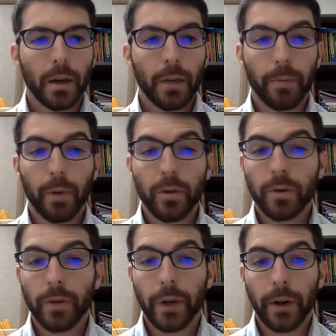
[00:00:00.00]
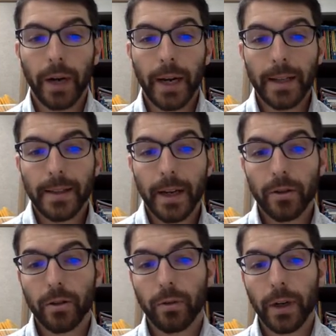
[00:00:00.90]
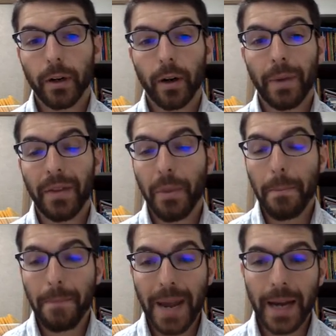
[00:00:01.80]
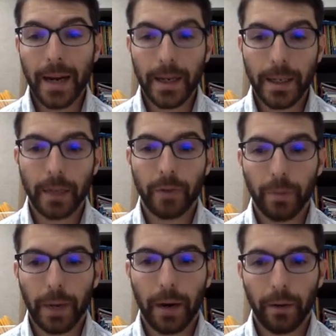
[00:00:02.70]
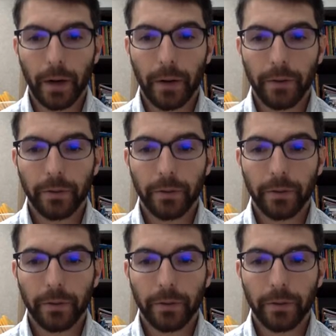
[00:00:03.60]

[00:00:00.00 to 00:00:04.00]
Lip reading: It pulls the reader in, it tells the reader about the main idea of your paragraph.